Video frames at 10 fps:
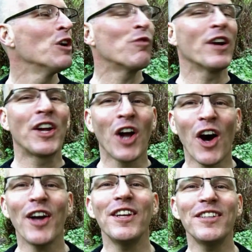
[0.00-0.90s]

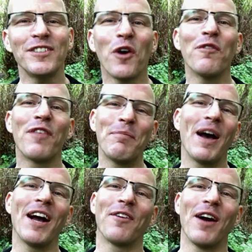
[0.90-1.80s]
regardless of their
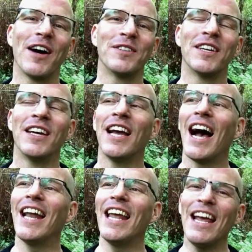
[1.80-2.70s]
background,
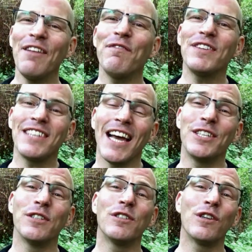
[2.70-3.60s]
an
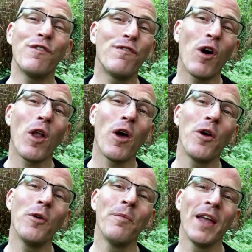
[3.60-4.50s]
invitation to
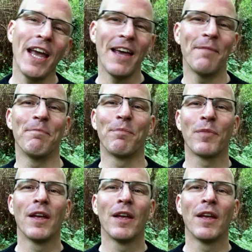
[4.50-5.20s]
follow him.